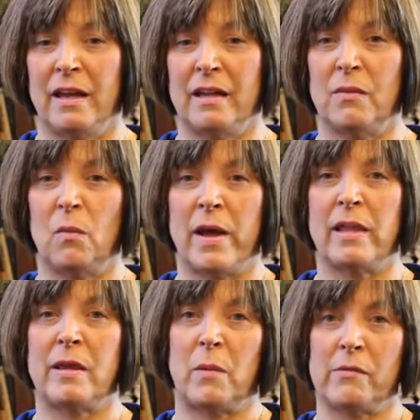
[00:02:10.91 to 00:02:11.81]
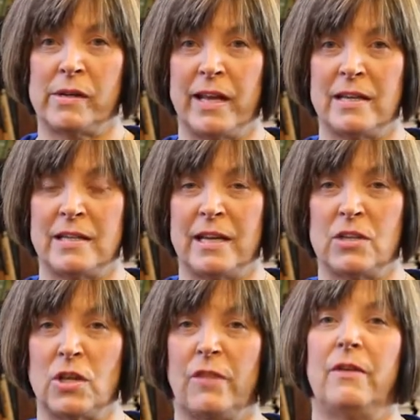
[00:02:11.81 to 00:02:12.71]
in the way that we relate to
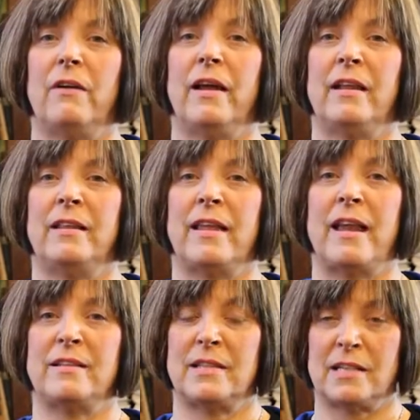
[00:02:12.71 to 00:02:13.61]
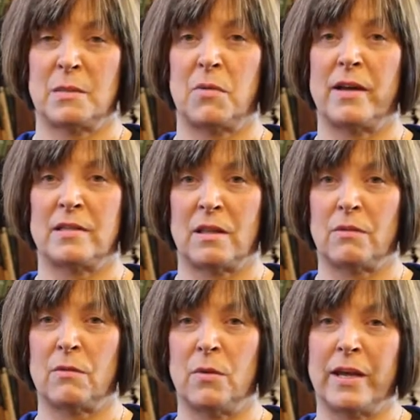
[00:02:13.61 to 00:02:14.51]
each other, and that is expressed
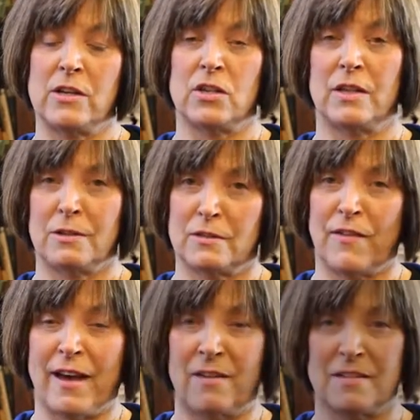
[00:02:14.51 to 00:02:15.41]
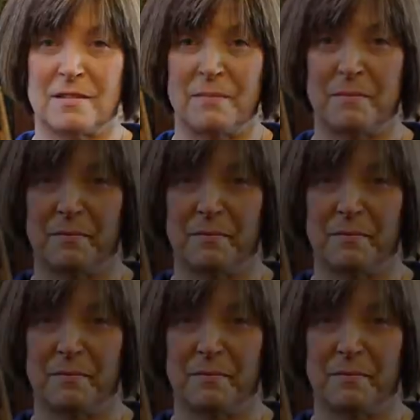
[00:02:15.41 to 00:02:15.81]
through each of those vows.